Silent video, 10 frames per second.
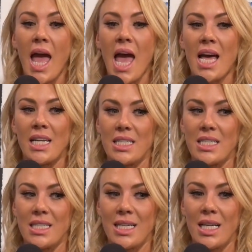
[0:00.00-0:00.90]

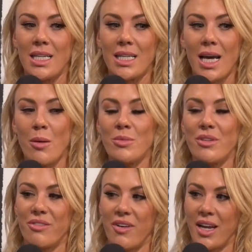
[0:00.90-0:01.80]
And come
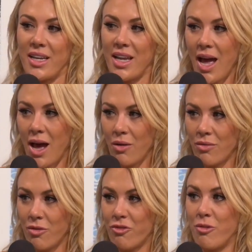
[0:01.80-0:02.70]
to find out
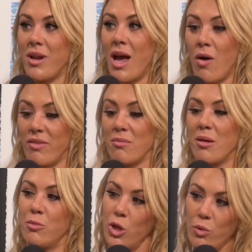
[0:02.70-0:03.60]
from now having
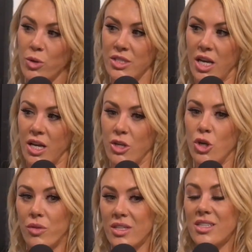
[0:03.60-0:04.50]
my blood work done,
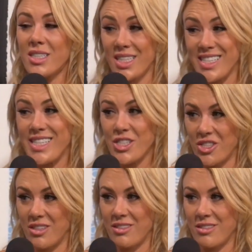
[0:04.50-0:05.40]
no, this is a
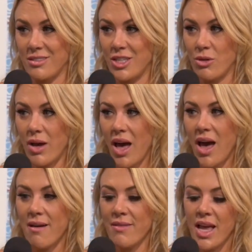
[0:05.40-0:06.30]
condition that you
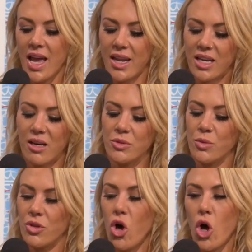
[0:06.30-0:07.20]
have and it comes
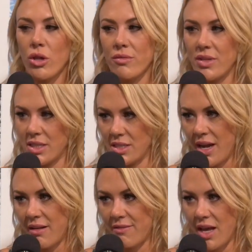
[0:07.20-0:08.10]
with all of these
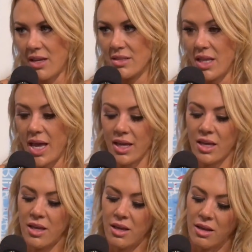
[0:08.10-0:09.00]
side effects like
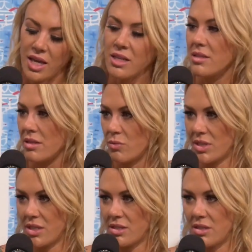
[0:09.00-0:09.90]
insulin
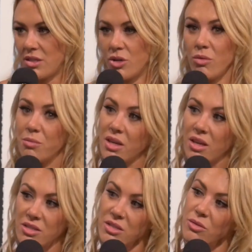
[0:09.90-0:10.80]
resistant. You know what being
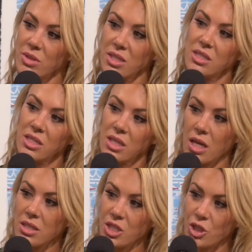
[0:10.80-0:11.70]
insulin resistant
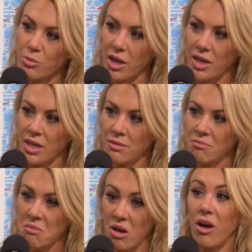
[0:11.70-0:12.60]
does to your body?
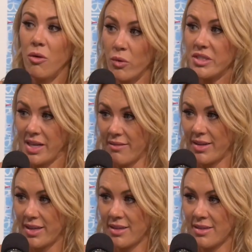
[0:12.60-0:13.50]
Uh, it wreaks
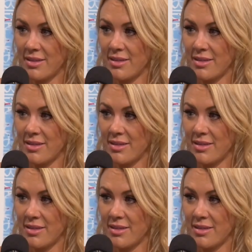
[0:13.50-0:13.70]
havoc.